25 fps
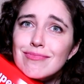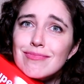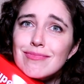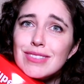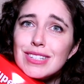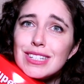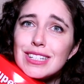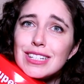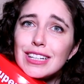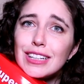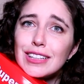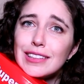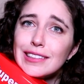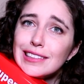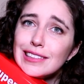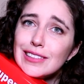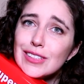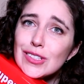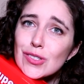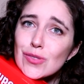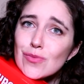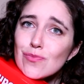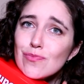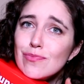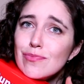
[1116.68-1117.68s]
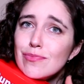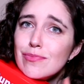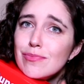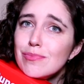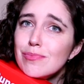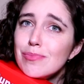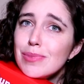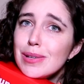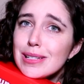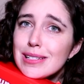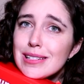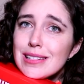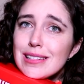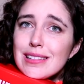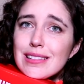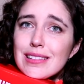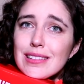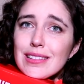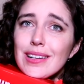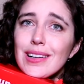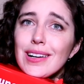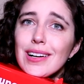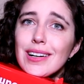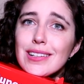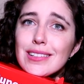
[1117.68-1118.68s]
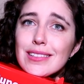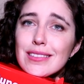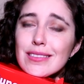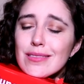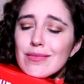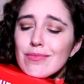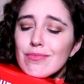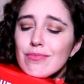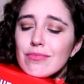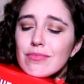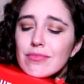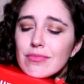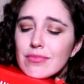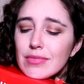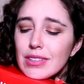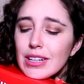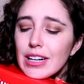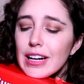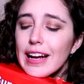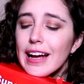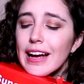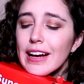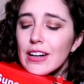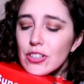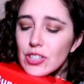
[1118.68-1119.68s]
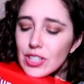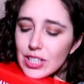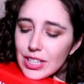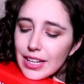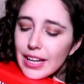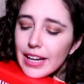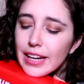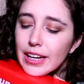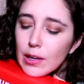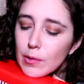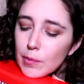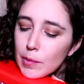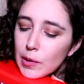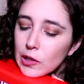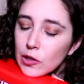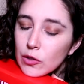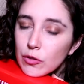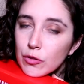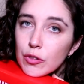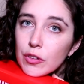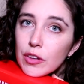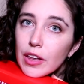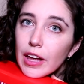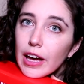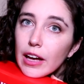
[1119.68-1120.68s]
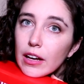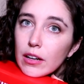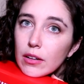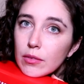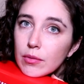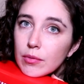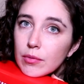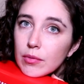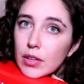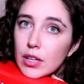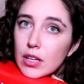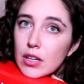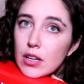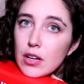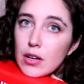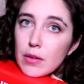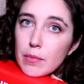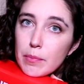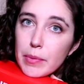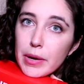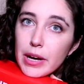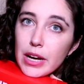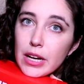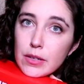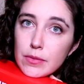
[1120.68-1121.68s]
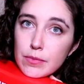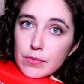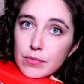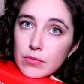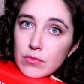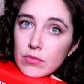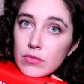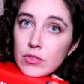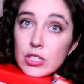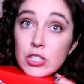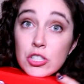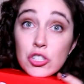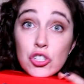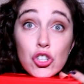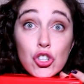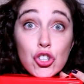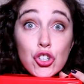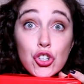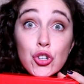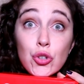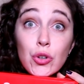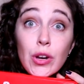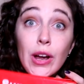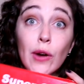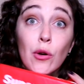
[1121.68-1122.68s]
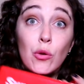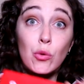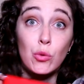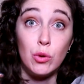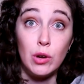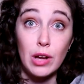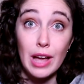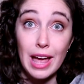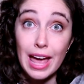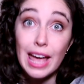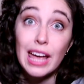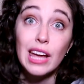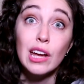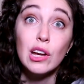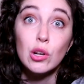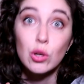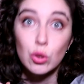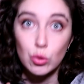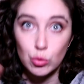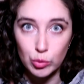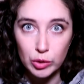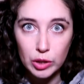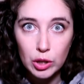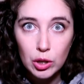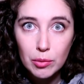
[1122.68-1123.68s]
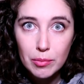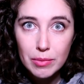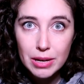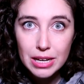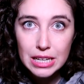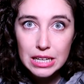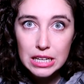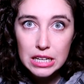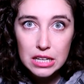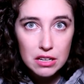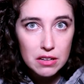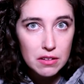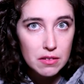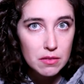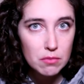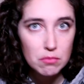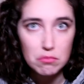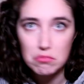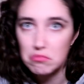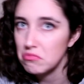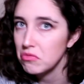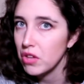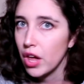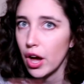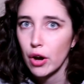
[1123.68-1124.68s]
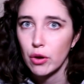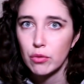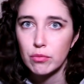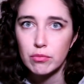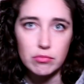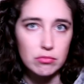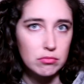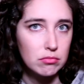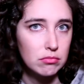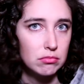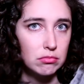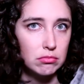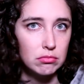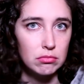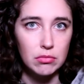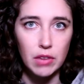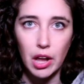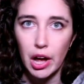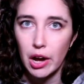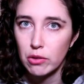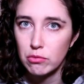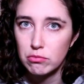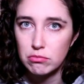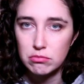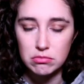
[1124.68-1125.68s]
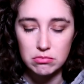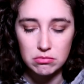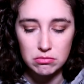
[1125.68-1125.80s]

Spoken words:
Stickers, business cards. I actually like it better for that. But to shoot out real money? No. No.